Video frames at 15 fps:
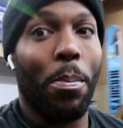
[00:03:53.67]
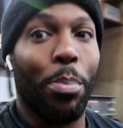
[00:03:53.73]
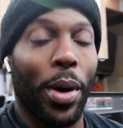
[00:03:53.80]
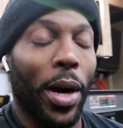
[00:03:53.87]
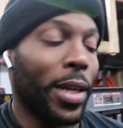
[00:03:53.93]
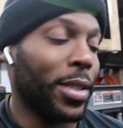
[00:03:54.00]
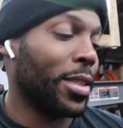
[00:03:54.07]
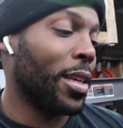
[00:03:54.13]

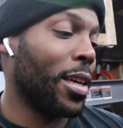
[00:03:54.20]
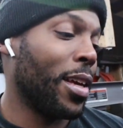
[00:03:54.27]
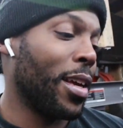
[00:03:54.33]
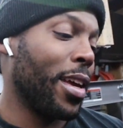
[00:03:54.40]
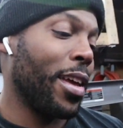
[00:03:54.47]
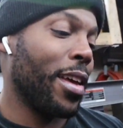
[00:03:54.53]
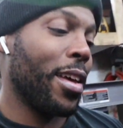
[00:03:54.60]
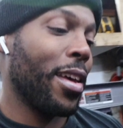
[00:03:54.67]
but
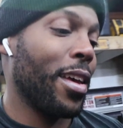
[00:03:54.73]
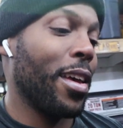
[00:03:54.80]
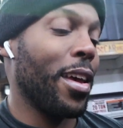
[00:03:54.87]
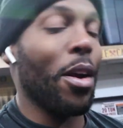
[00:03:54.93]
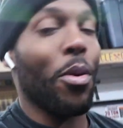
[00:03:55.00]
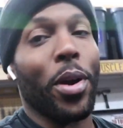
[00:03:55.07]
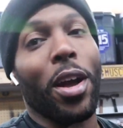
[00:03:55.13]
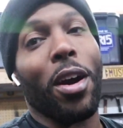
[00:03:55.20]

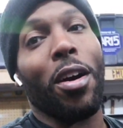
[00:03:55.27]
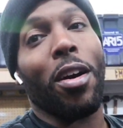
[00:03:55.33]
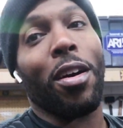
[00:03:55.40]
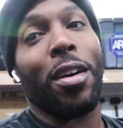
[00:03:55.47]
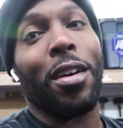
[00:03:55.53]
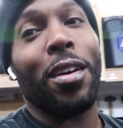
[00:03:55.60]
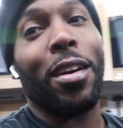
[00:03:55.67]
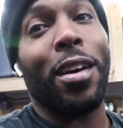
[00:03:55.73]
here we are,
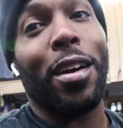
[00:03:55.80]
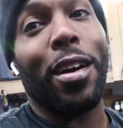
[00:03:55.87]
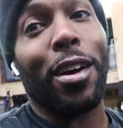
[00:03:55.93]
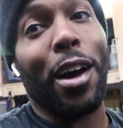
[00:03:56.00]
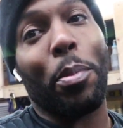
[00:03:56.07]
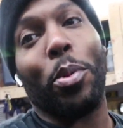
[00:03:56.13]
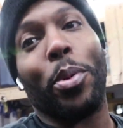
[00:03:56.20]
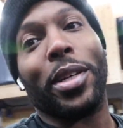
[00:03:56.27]
a
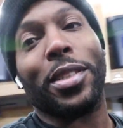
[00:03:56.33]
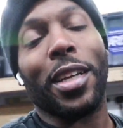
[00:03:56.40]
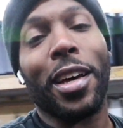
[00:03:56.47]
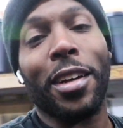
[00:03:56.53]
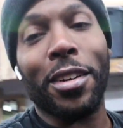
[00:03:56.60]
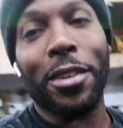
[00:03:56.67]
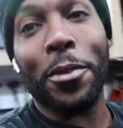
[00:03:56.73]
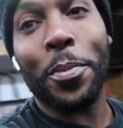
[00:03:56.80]
couple weeks
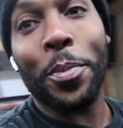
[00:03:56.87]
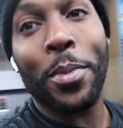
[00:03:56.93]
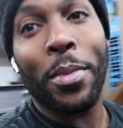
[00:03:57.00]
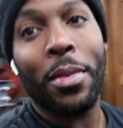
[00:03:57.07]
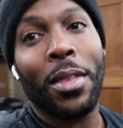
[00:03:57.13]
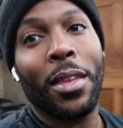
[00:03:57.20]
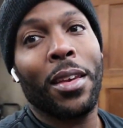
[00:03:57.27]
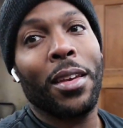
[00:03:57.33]
later,
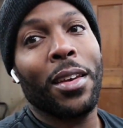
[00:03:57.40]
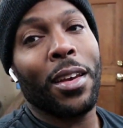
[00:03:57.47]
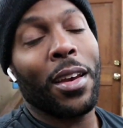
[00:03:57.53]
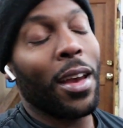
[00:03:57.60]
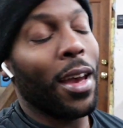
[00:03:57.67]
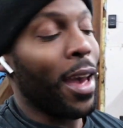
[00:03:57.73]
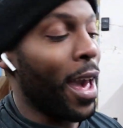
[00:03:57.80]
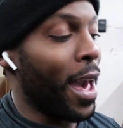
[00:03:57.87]

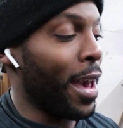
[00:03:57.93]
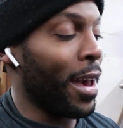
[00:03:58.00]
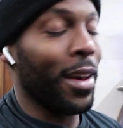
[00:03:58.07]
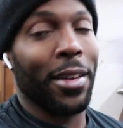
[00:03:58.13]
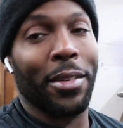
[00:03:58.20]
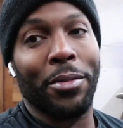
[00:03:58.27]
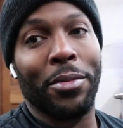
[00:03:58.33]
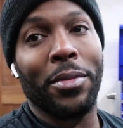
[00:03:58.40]

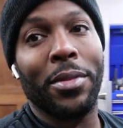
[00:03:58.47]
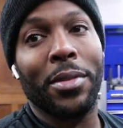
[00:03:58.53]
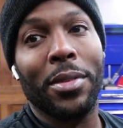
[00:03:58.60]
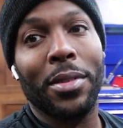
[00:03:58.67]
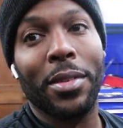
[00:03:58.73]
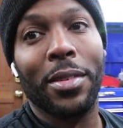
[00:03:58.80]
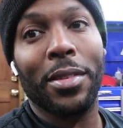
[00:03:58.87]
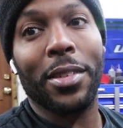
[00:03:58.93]
and
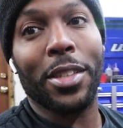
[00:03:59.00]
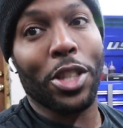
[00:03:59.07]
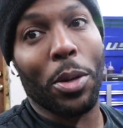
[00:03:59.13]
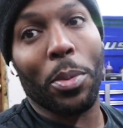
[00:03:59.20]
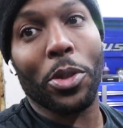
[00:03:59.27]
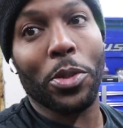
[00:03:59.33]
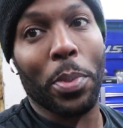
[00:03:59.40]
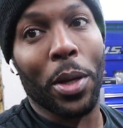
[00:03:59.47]
the
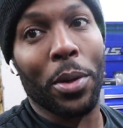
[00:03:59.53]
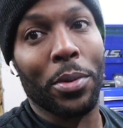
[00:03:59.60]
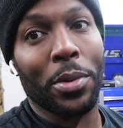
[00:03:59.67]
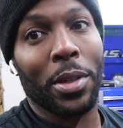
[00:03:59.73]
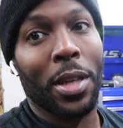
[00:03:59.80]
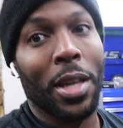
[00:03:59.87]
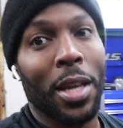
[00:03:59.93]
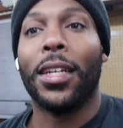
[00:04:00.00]
turbo is blown.
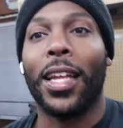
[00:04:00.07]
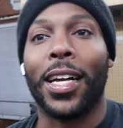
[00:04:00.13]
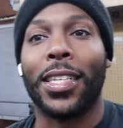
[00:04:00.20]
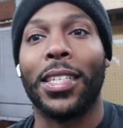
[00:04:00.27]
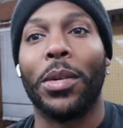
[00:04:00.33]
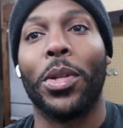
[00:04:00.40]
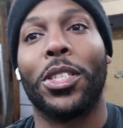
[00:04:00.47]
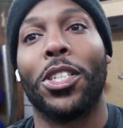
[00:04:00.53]
Like I
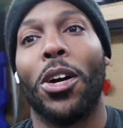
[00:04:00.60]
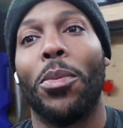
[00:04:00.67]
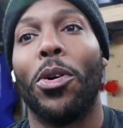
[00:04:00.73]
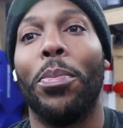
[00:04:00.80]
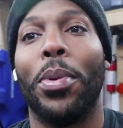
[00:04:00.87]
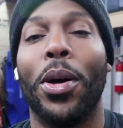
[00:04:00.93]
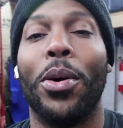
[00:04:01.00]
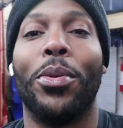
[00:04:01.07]
said, with the
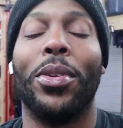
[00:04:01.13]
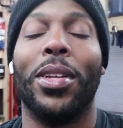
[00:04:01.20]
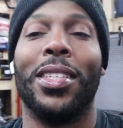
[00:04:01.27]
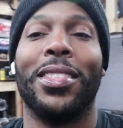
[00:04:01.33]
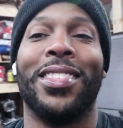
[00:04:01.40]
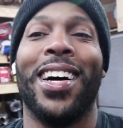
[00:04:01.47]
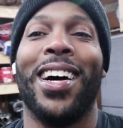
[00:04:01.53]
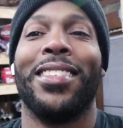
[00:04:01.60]
turbo blown,
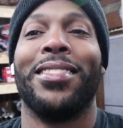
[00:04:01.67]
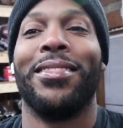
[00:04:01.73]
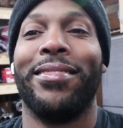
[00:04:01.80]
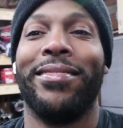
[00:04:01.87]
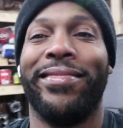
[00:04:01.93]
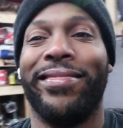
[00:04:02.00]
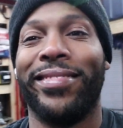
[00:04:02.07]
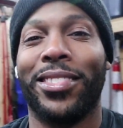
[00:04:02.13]
it's not
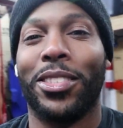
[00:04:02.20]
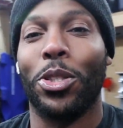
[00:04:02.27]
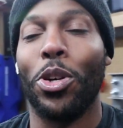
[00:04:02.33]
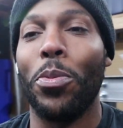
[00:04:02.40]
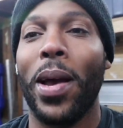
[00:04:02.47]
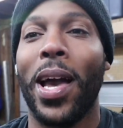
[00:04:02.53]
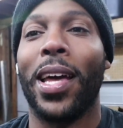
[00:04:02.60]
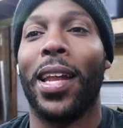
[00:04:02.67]

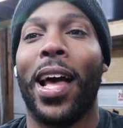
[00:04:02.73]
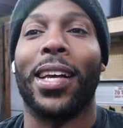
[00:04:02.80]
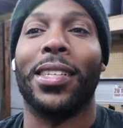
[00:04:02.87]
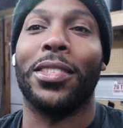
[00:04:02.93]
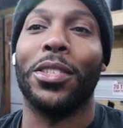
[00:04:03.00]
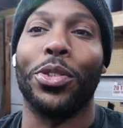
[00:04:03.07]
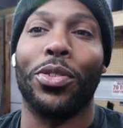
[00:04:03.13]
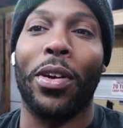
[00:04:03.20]
too bad. I can
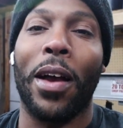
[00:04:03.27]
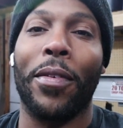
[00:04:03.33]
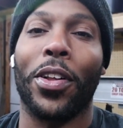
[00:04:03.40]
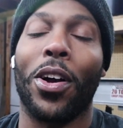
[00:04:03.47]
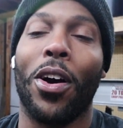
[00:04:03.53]
still drive the